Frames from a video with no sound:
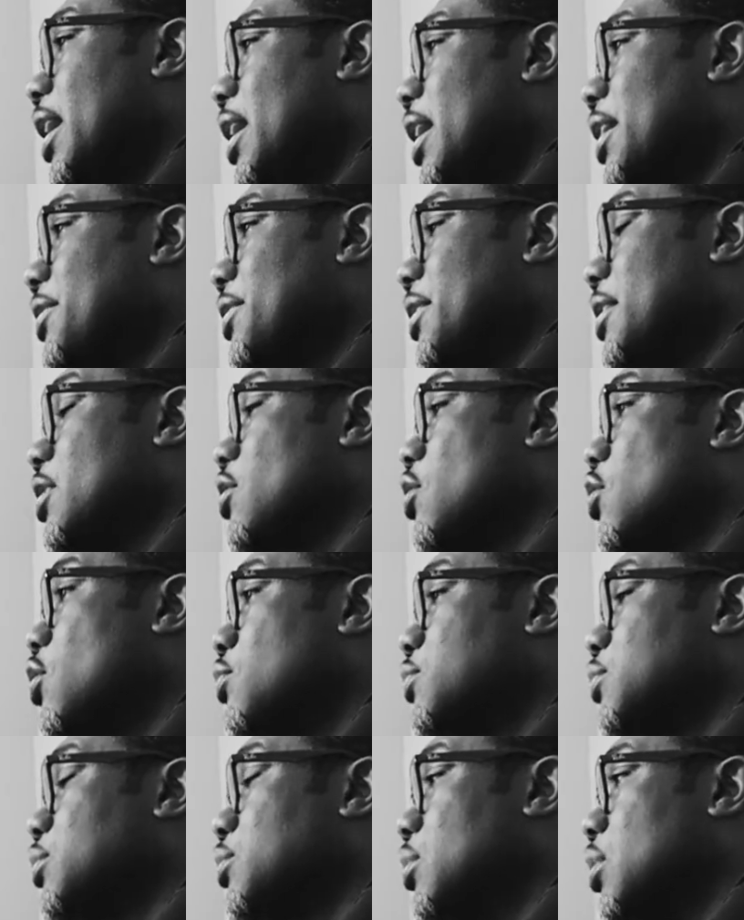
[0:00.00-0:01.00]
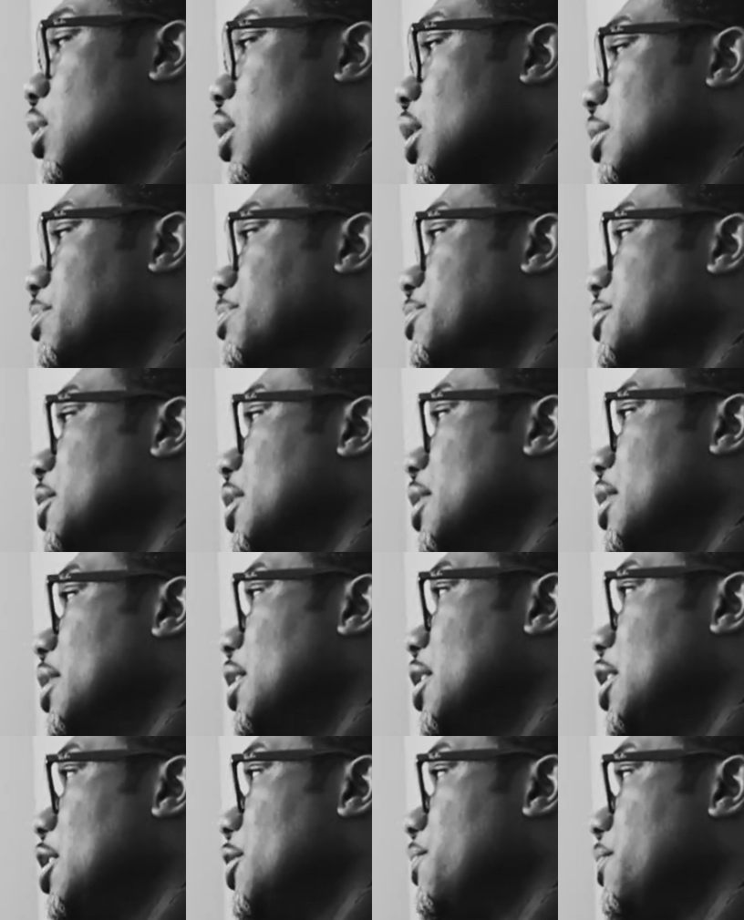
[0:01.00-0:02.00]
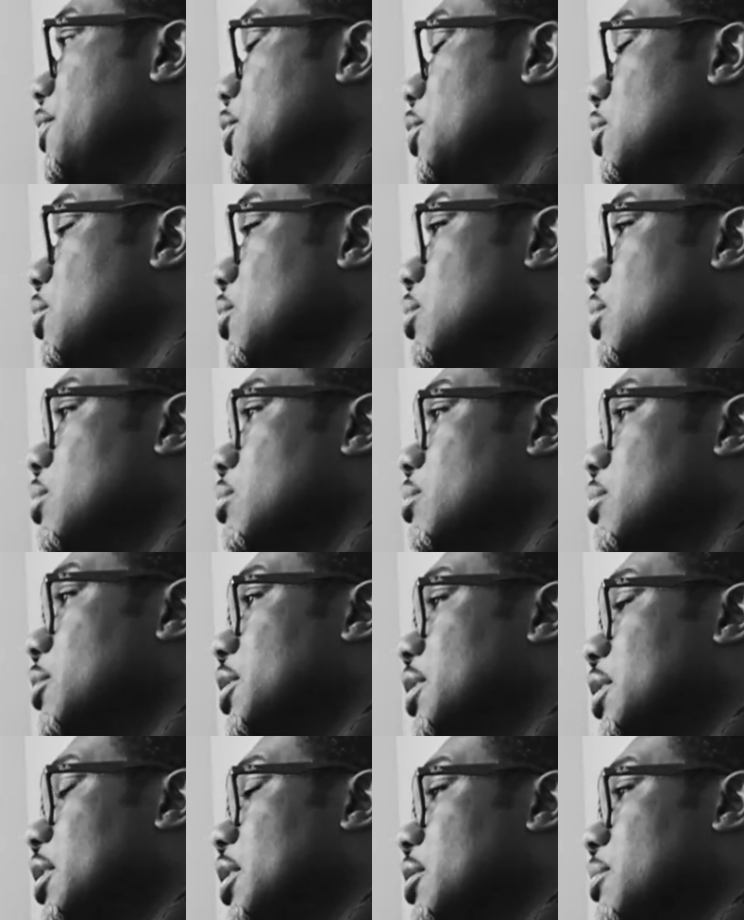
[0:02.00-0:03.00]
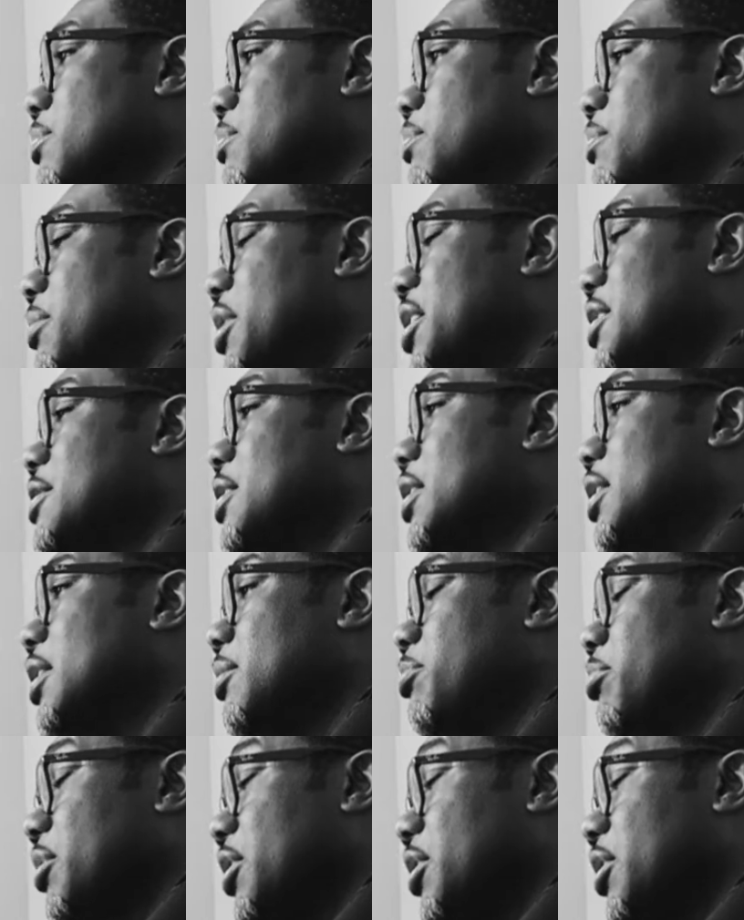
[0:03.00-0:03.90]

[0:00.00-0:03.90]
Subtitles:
I think overall, if you basically